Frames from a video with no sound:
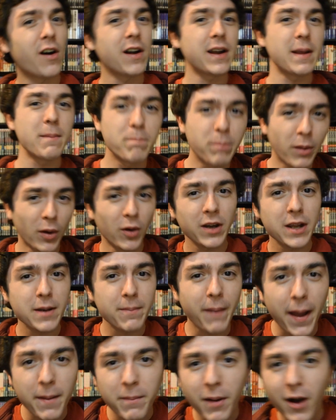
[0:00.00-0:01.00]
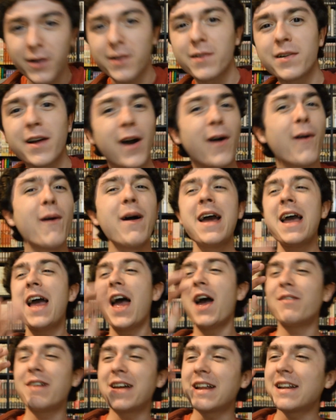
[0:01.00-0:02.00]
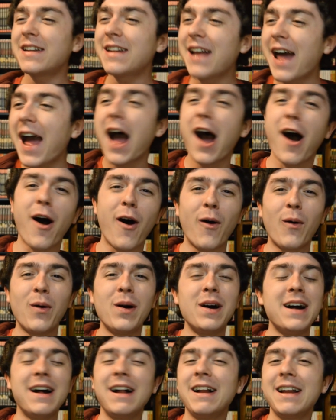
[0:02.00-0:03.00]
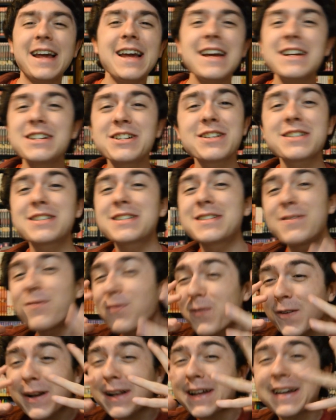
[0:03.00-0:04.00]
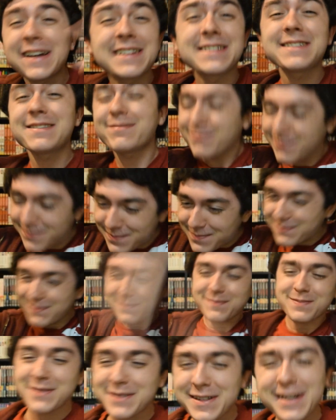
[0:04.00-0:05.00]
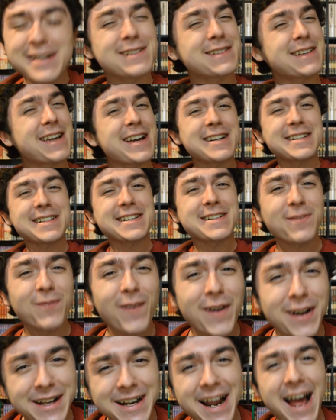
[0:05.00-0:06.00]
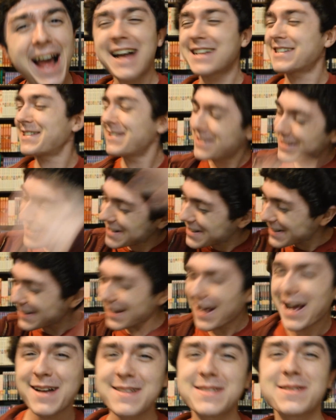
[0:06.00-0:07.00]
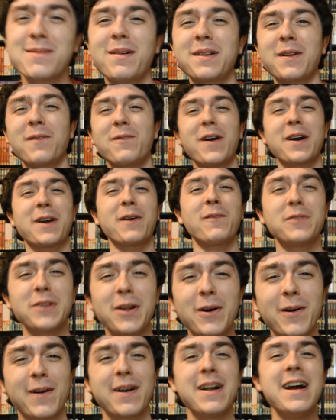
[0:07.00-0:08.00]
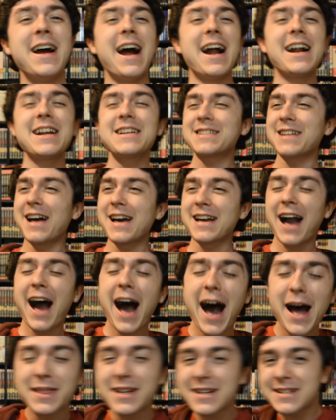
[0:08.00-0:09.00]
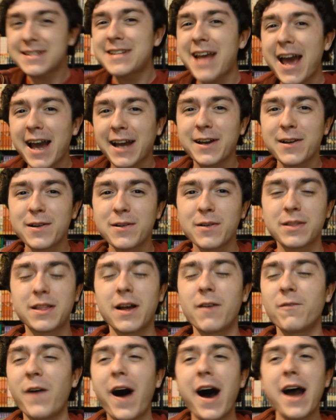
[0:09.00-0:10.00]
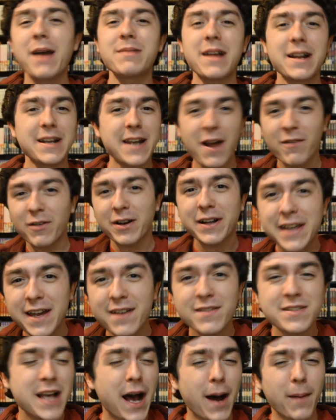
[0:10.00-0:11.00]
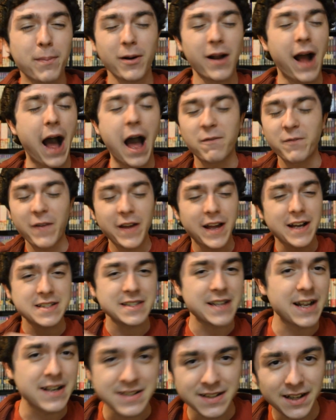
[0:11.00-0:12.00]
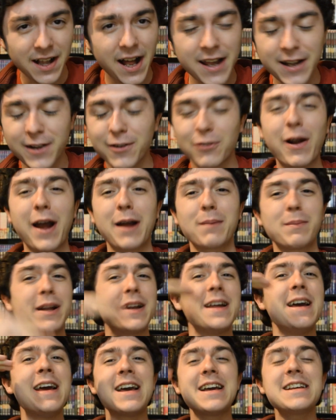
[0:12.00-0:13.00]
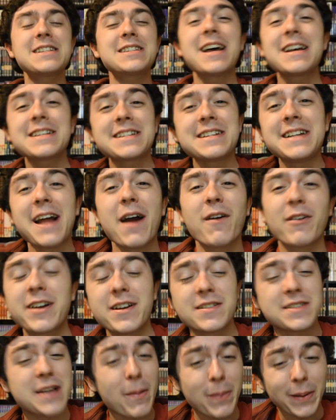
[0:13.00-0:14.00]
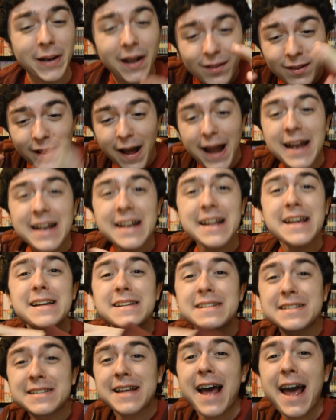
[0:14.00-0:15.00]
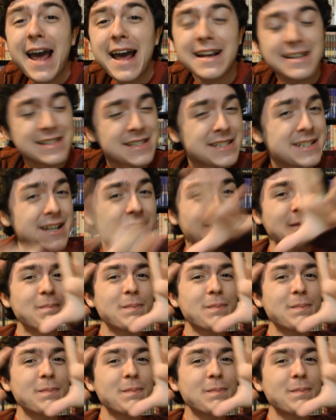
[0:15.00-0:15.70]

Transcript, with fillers: on and bullied by Bakugou. And then now, he just freaking kicked his fucking ass, dude. Just slams him on the fucking floor, and he's like, "I'm the Deku, the vibe that never gives up." Or I think I said his line correct, but he says he never gives up, and the line he says